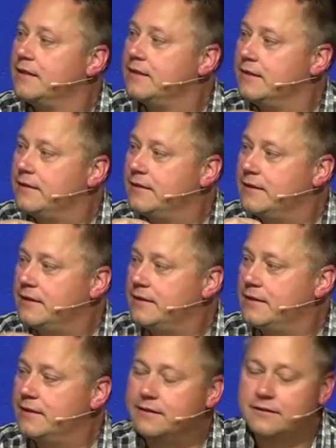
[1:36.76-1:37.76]
the,
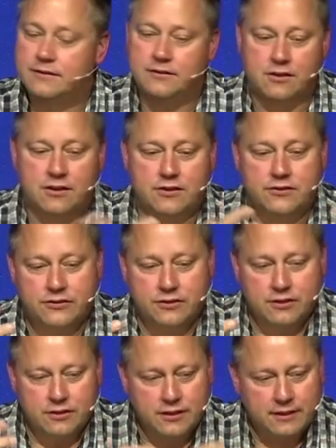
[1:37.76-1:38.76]
the, the
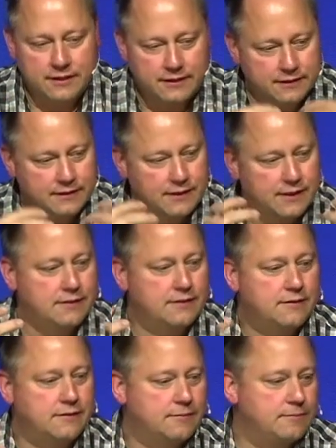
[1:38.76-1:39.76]
larger that
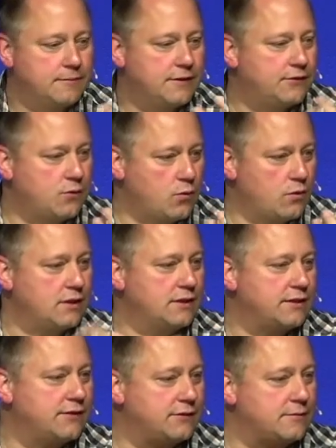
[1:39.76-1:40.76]
this
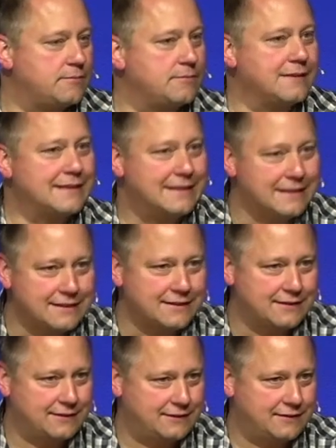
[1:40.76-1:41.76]
organism
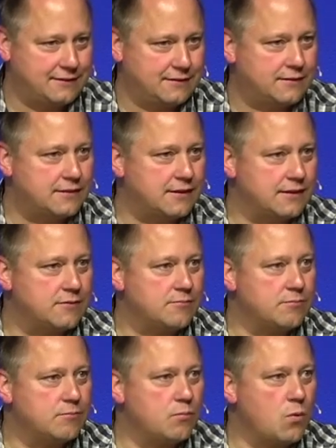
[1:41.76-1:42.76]
gets, the
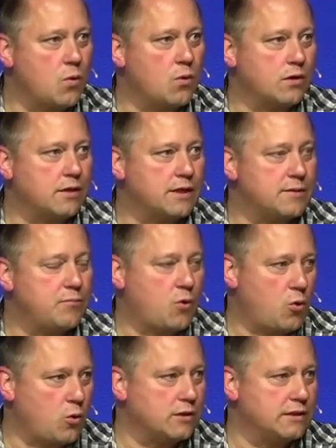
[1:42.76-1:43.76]
more
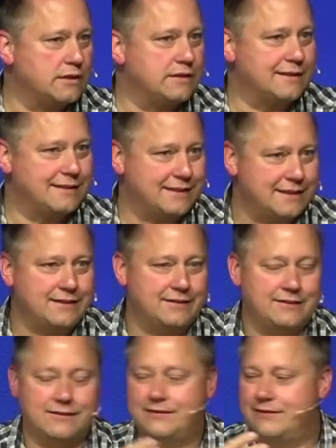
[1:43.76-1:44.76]
important it
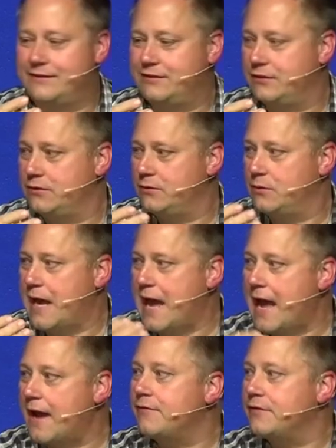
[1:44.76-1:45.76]
is to
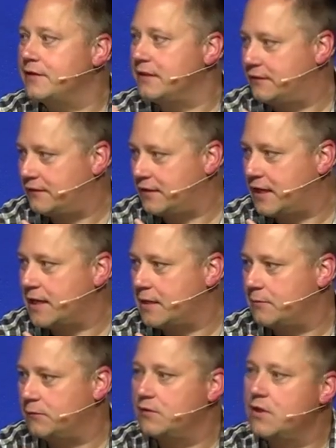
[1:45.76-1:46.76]
have these
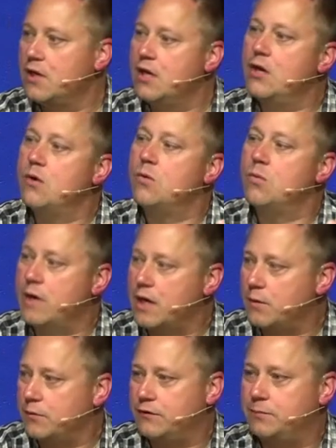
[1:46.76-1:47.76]
times
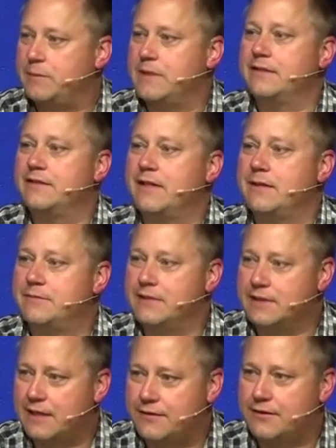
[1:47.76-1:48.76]
where we're spending time
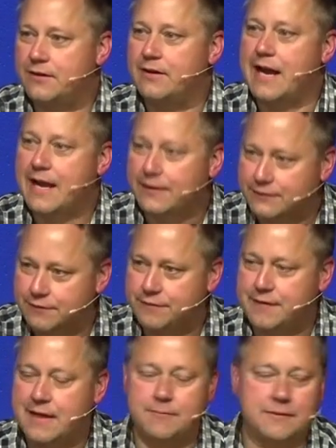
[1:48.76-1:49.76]
together as a
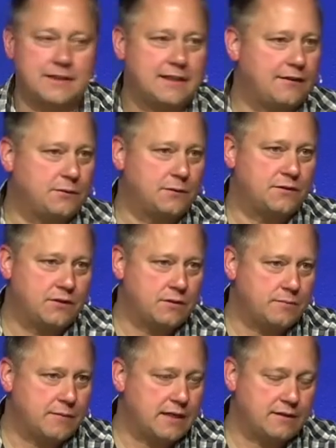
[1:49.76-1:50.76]
family and that's what's going to
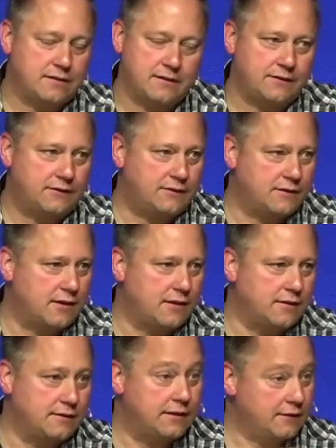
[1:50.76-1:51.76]
make this uh,
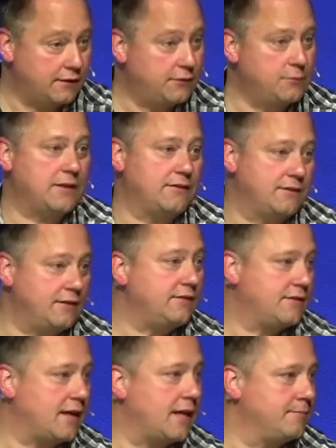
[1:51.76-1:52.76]
the, that's what makes this
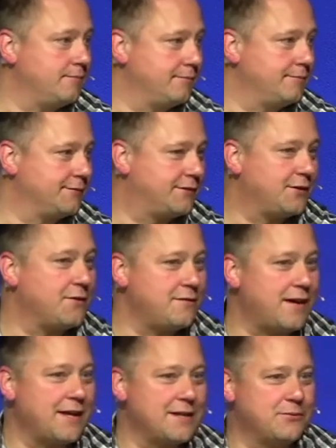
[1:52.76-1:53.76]
time so
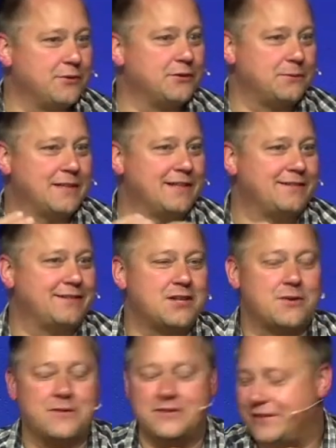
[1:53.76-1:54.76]
valuable as we get to
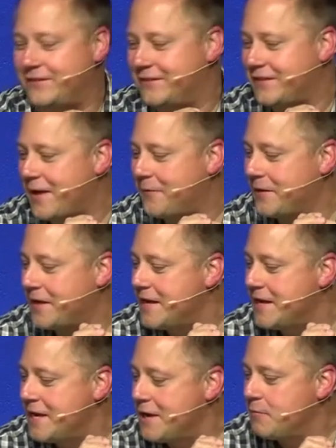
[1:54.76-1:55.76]
know each other that way
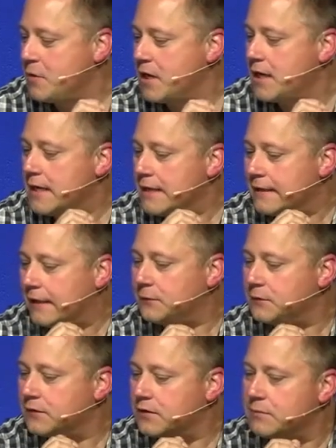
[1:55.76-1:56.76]
but that's
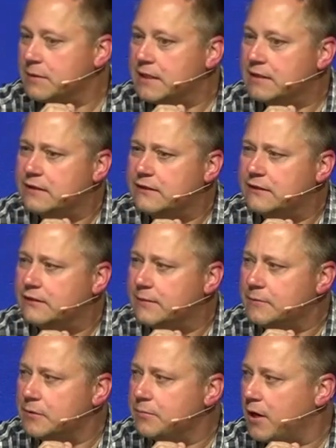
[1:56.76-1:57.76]
what's going to make these
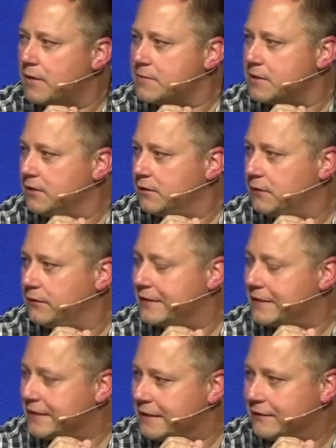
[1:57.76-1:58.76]
summer barbecues
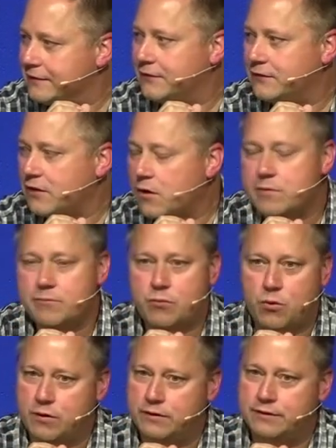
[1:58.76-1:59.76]
again so
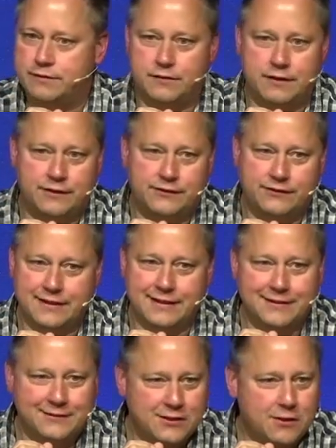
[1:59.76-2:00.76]
important for us to
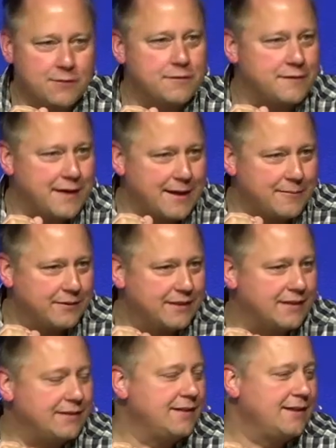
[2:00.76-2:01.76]
get to know
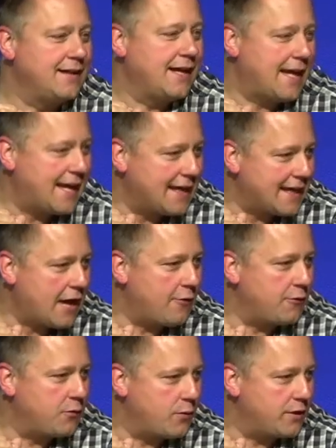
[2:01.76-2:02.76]
family hang out with one